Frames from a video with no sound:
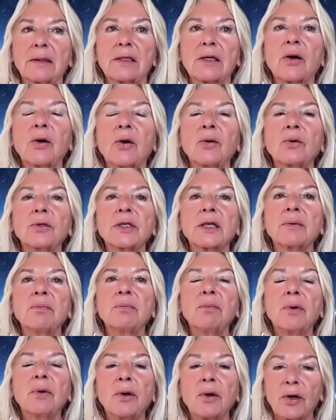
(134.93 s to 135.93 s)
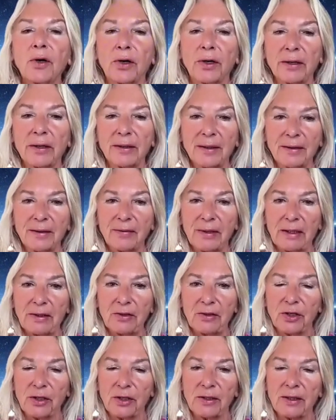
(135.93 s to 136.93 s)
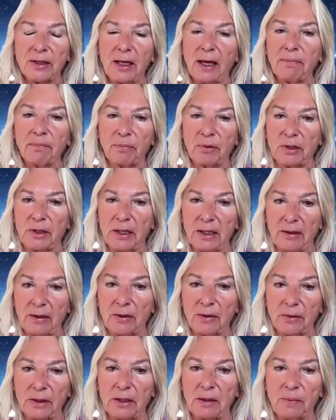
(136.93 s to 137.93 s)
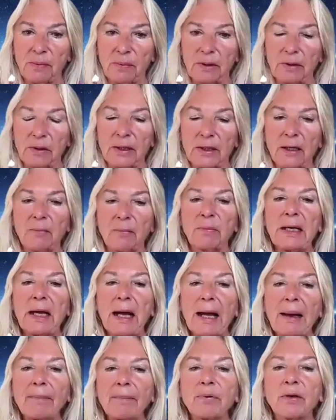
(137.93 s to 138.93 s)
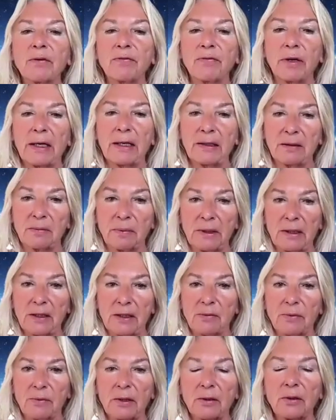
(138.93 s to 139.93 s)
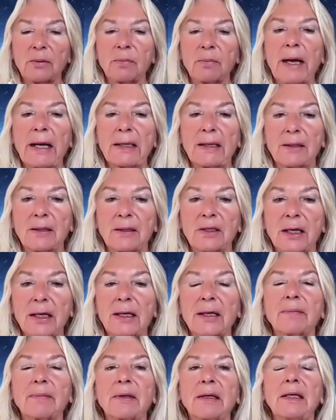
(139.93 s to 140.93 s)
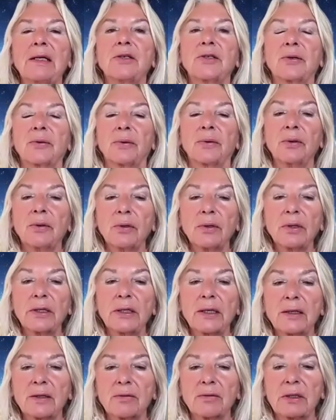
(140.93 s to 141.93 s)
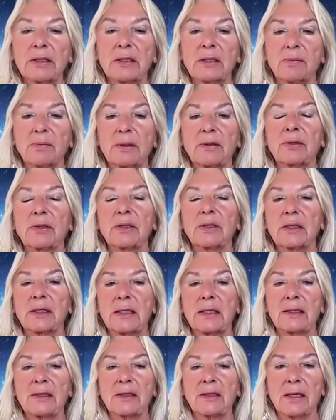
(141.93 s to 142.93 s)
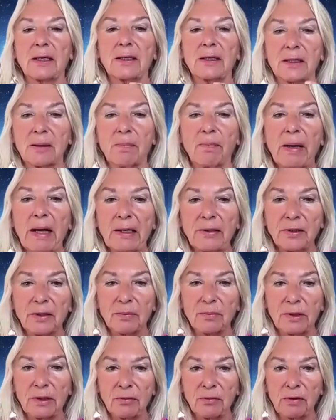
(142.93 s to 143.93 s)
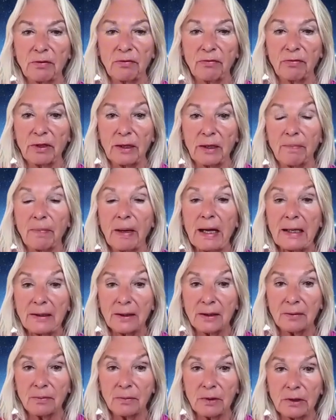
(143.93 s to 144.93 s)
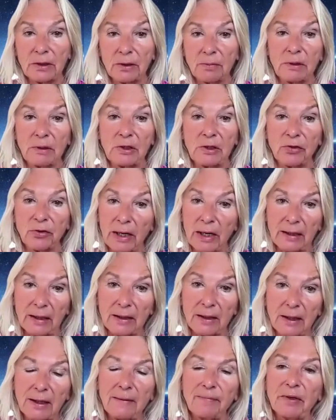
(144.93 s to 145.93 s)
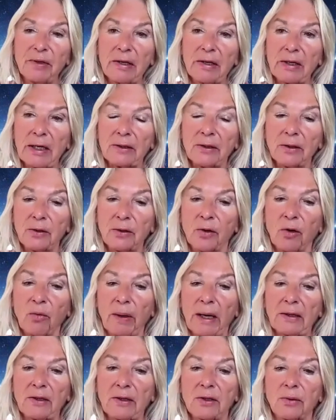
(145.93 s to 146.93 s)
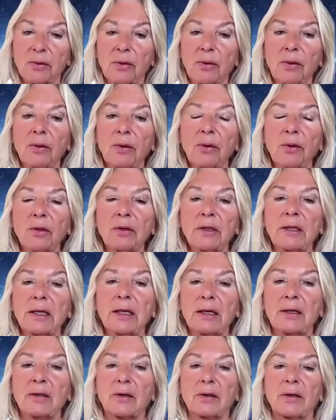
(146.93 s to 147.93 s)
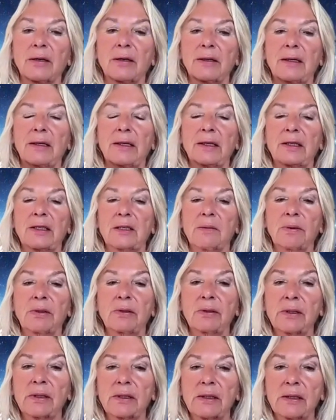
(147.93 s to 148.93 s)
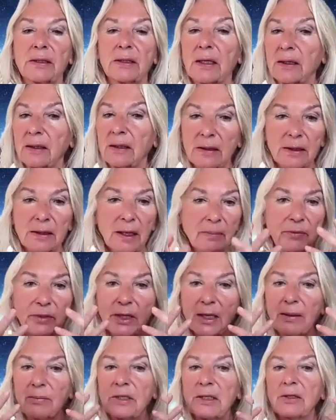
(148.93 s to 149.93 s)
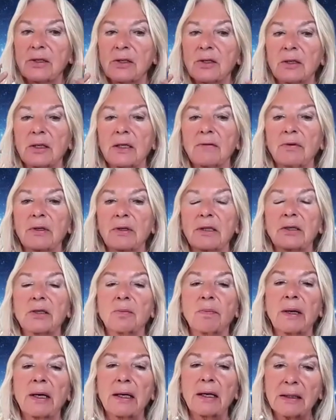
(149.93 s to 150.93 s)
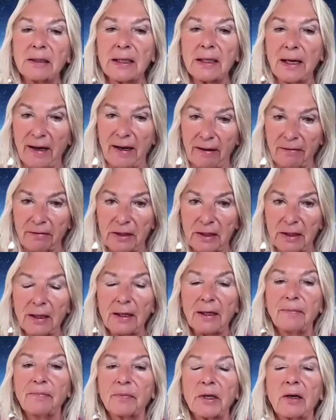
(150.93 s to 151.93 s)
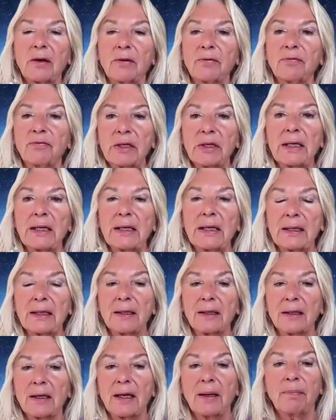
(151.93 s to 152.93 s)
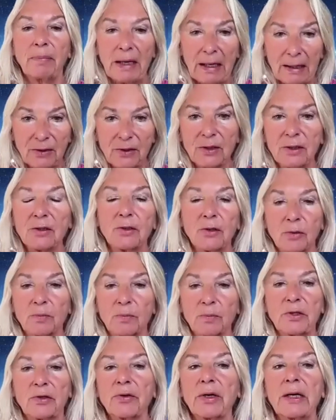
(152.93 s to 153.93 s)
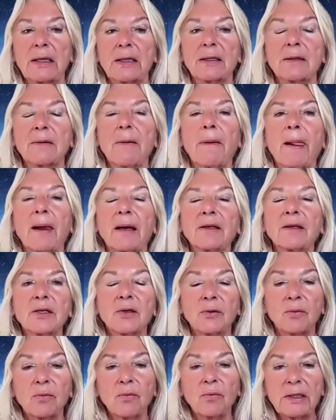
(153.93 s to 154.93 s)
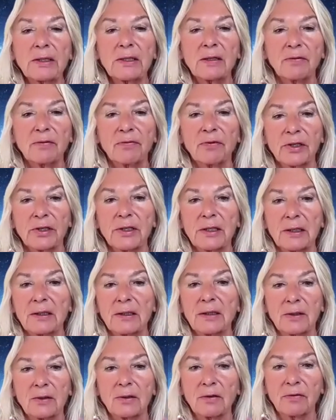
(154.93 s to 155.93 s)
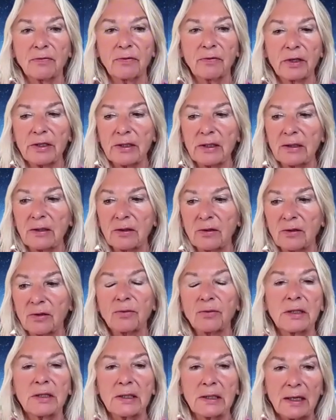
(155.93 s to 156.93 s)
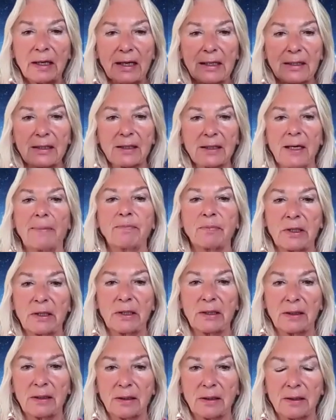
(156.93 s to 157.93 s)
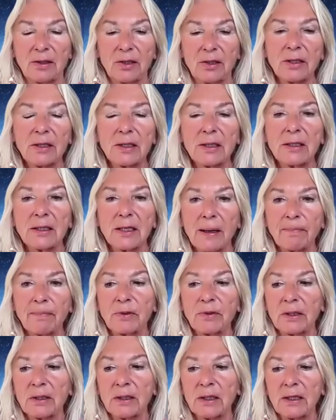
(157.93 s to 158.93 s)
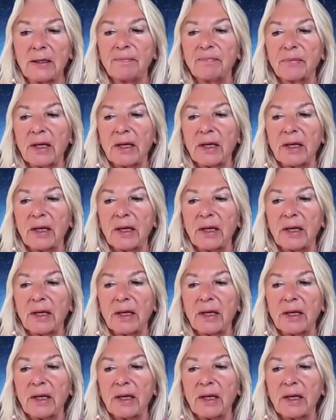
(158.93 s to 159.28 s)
is holding more than just that particular experience. It can be amplified because we're going back in time to all the other experiences. Let's say it's abandonment. We feel abandonment and betrayed. That could go back to all the other experiences, sometimes even into past lives of feeling abandoned or betrayed. So what's the first thing to do? The first thing to do is accept it. Just accept it.